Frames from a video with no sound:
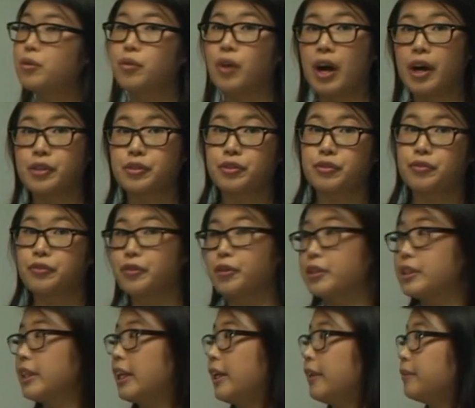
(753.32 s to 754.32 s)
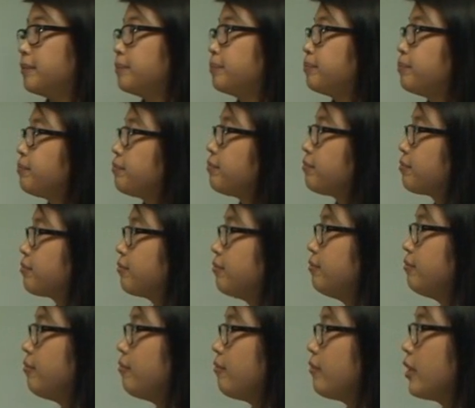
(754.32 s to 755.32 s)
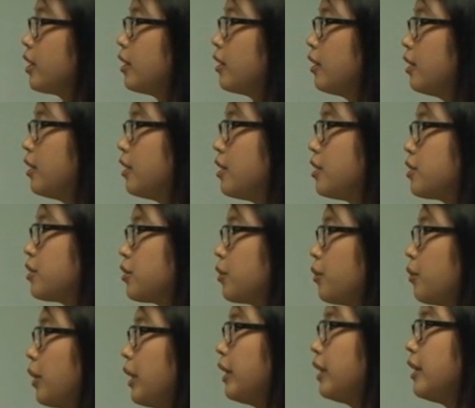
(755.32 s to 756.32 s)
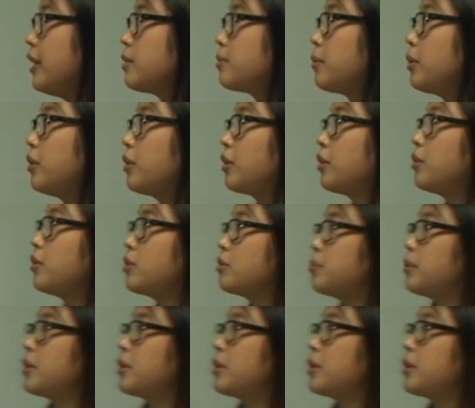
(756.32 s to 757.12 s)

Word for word: 114. So in these molecules,